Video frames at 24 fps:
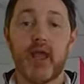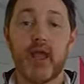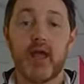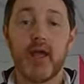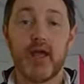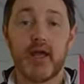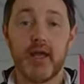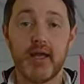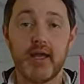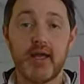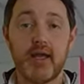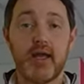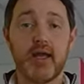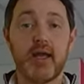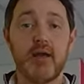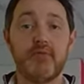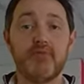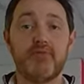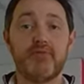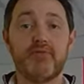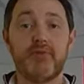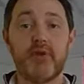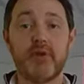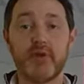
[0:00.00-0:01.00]
Hi, I'm
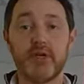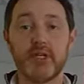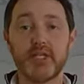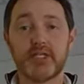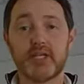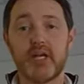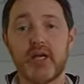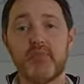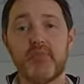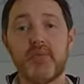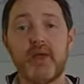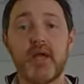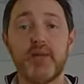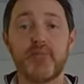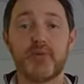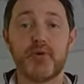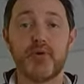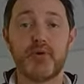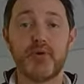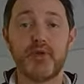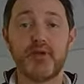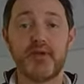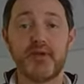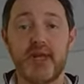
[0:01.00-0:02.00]
Fergus. I'm head brewer
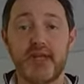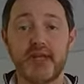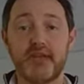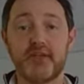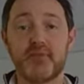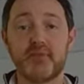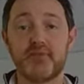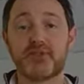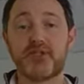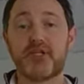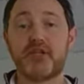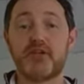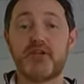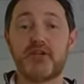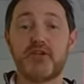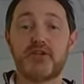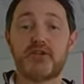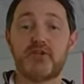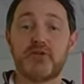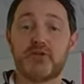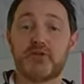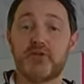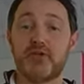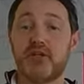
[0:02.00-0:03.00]
here at Adnams. I'm going to
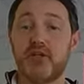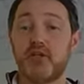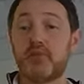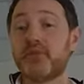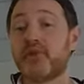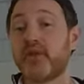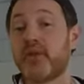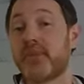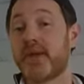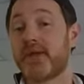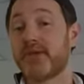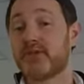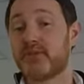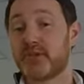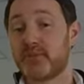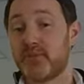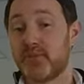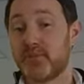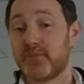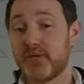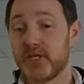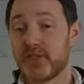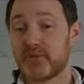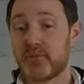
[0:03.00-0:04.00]
talk to you a little bit about some of the
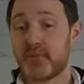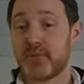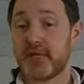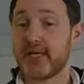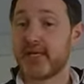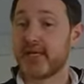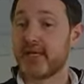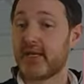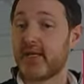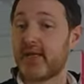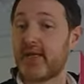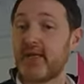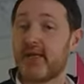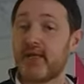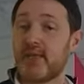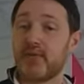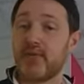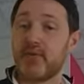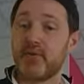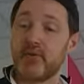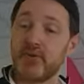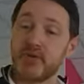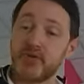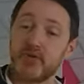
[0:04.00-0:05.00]
beers we make. The
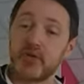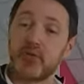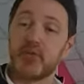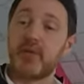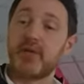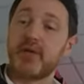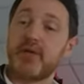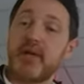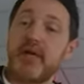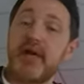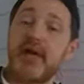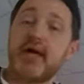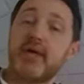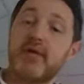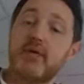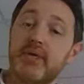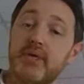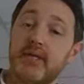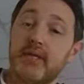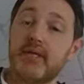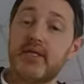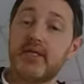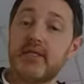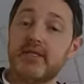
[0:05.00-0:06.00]
beer we're going to talk about now
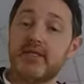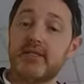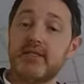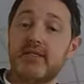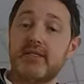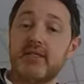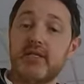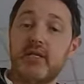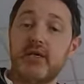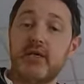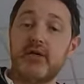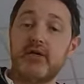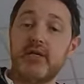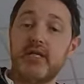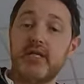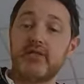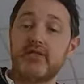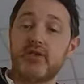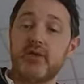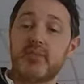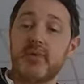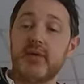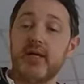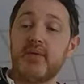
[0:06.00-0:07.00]
is our Ease
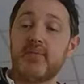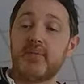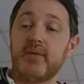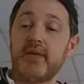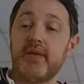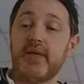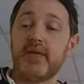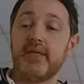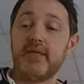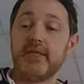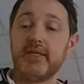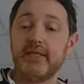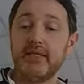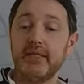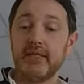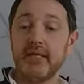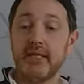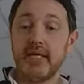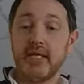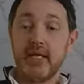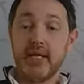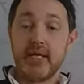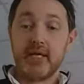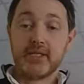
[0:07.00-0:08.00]
Up IPA.
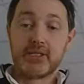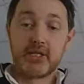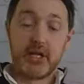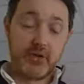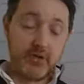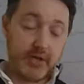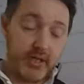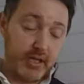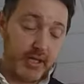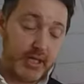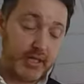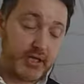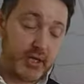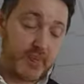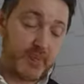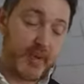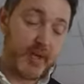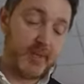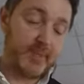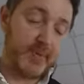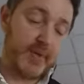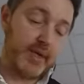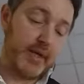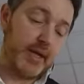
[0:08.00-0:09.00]
So Ease Up
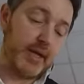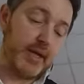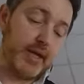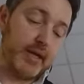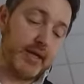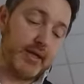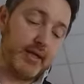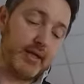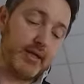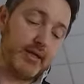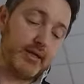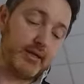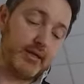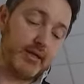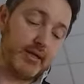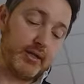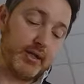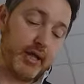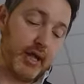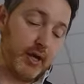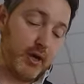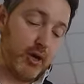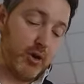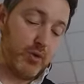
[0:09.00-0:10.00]
IPA isn't
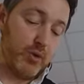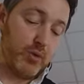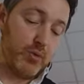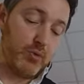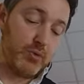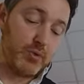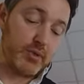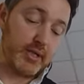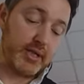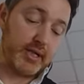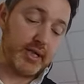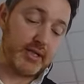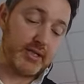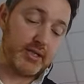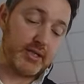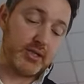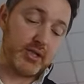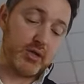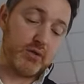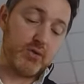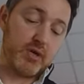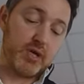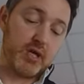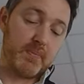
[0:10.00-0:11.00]
that old. I guess it's
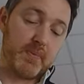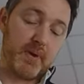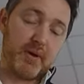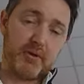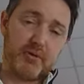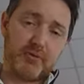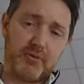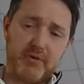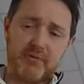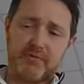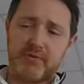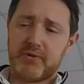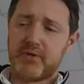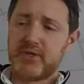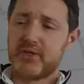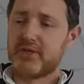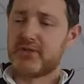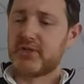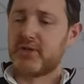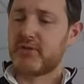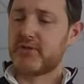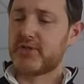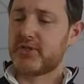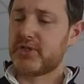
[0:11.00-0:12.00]
only about 3-4 years
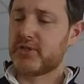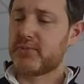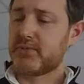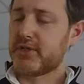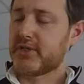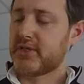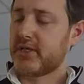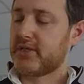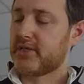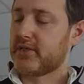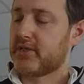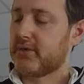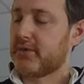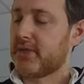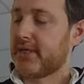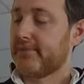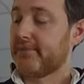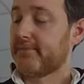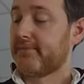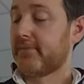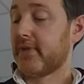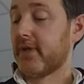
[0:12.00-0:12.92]
old since we started doing it.